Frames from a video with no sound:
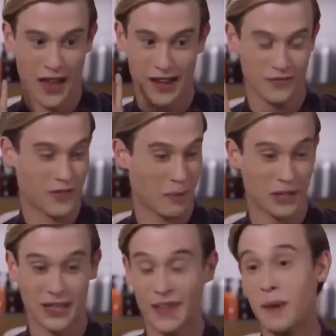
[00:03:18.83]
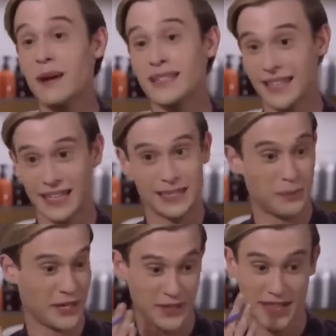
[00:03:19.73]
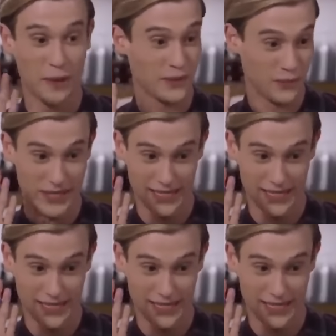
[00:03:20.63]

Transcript: I'm glad that made sense because that was